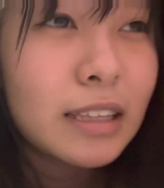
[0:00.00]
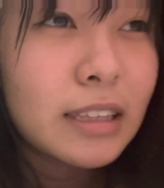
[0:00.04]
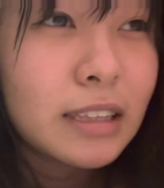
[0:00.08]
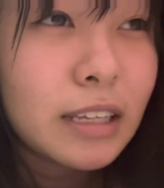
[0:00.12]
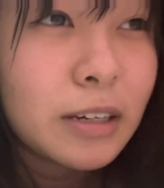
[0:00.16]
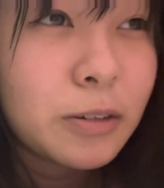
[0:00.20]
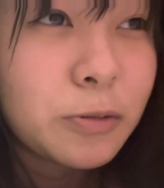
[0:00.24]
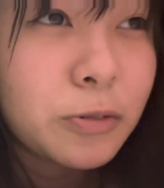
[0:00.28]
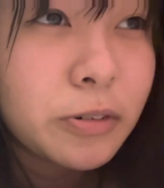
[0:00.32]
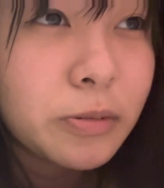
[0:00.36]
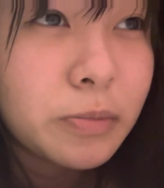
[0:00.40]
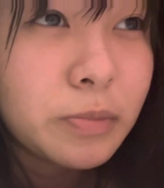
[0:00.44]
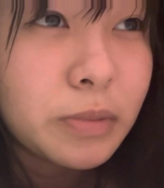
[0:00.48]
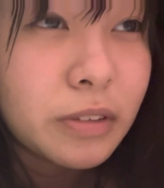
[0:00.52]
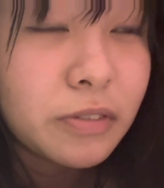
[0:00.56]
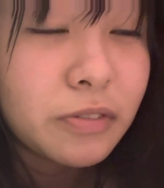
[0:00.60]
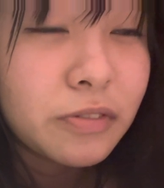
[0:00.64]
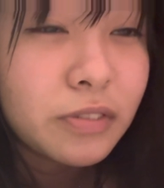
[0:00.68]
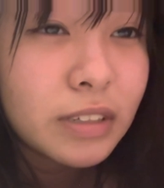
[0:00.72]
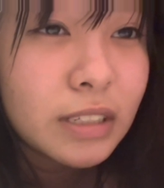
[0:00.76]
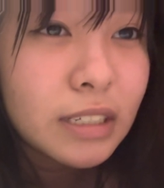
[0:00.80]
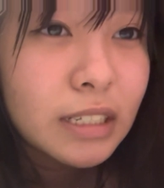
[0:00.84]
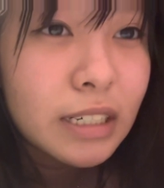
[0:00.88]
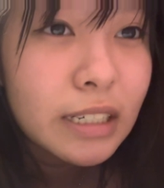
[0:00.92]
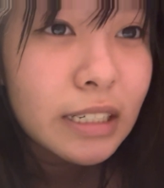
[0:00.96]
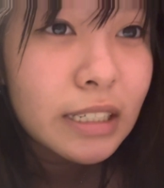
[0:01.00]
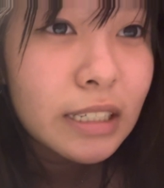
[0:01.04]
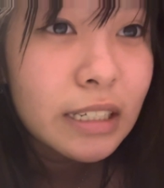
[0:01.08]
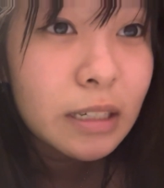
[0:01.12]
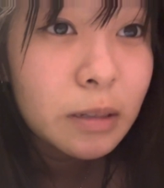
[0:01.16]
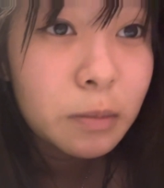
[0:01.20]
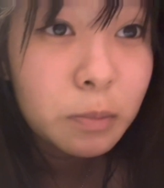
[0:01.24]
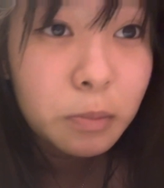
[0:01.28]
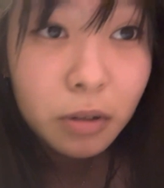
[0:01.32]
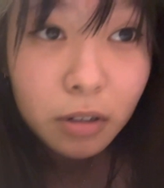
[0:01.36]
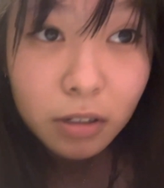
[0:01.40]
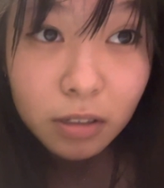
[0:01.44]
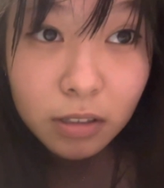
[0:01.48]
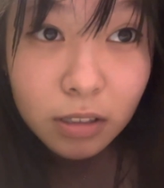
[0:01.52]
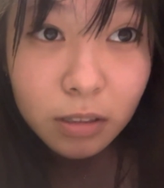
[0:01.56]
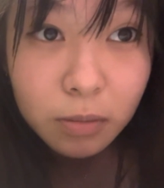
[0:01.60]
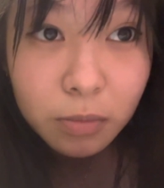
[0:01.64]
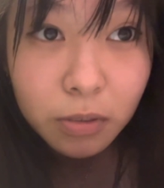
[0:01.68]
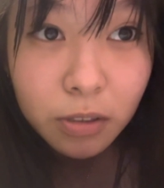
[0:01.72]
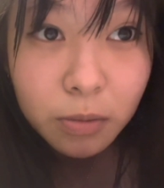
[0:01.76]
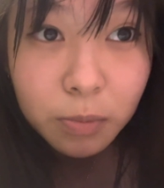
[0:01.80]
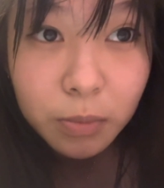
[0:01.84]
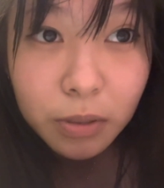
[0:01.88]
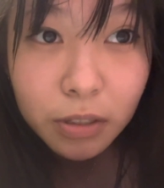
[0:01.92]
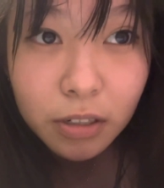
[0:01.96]
that would be physically
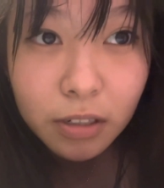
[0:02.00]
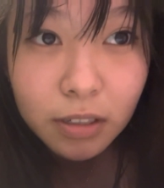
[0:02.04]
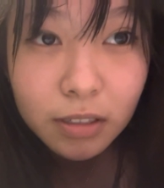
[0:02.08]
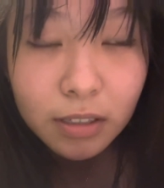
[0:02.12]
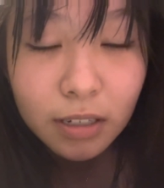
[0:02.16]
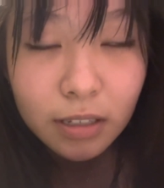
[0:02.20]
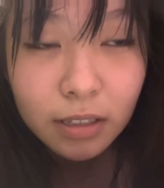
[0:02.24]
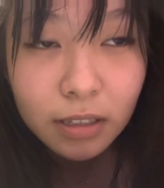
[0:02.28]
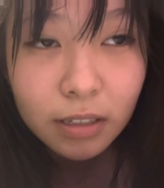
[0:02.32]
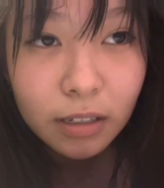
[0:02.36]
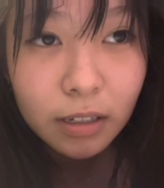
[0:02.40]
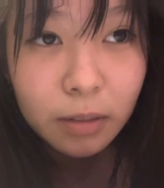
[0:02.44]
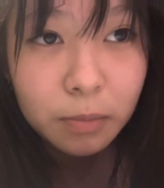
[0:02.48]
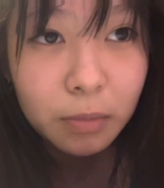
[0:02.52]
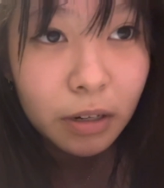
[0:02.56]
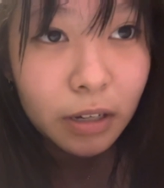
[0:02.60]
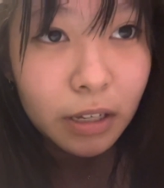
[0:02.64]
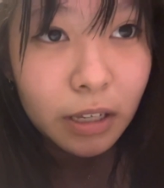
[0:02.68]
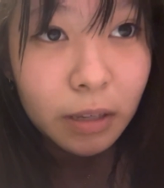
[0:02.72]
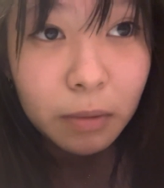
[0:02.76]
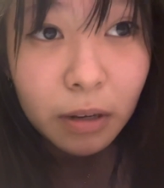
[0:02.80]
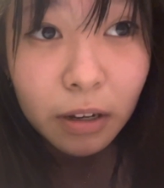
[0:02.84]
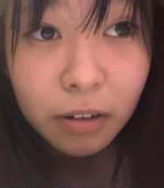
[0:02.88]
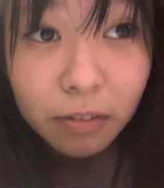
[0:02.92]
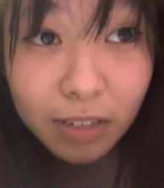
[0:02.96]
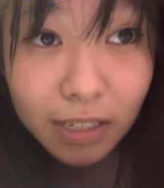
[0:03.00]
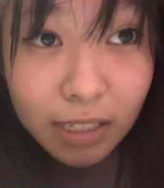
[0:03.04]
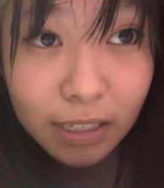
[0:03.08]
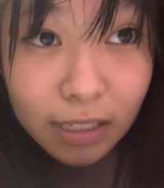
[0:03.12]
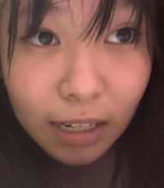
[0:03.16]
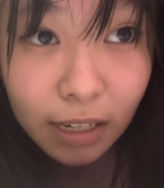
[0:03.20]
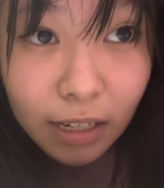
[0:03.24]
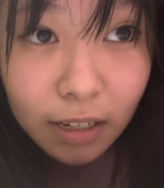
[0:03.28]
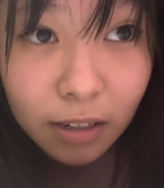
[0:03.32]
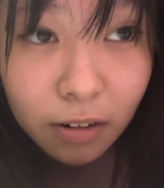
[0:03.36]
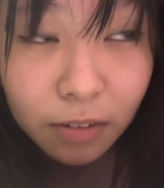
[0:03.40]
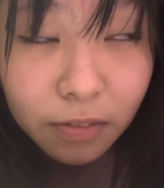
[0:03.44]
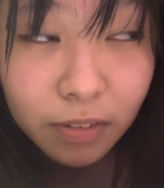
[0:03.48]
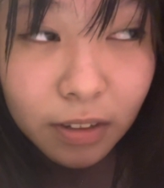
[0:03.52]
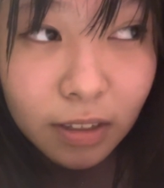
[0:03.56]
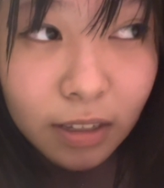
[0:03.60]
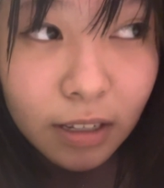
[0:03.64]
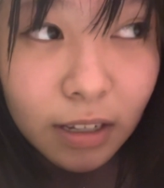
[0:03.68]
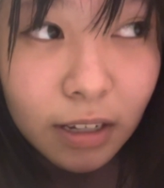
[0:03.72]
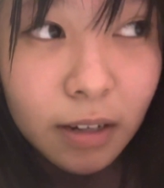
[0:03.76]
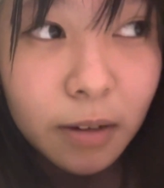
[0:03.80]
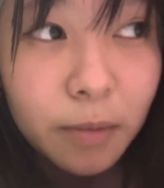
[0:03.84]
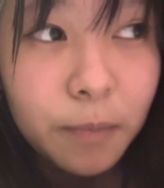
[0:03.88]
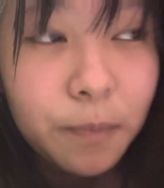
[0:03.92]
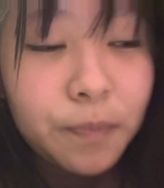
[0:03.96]
impossible because I think about him every second of the
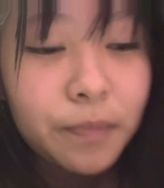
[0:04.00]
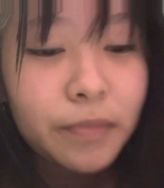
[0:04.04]
day.